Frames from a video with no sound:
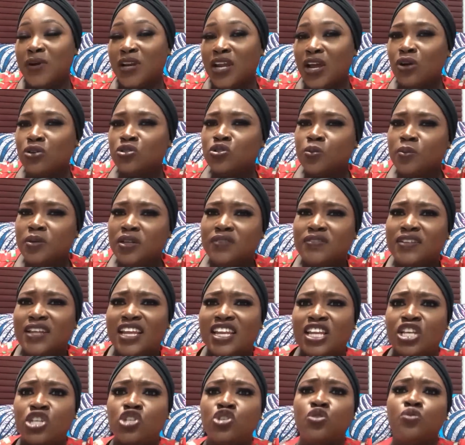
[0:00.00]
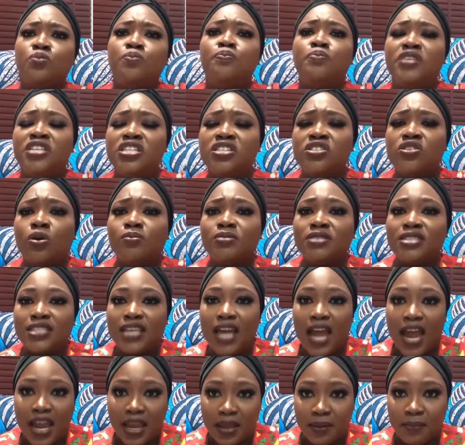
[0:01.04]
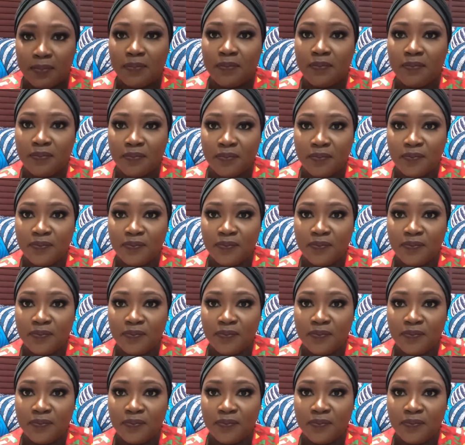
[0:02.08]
But I also believe that it should be some time.